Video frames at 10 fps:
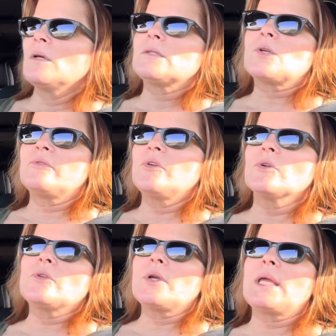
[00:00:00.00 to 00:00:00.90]
So if
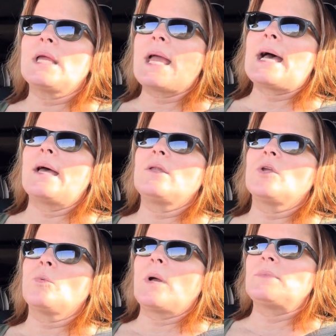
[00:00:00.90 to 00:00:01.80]
you're looking at
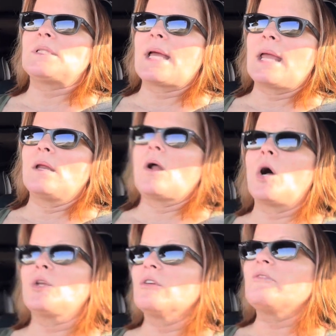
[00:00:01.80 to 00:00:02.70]
your website
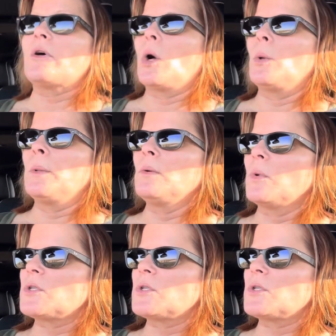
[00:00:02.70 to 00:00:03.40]
on your phone,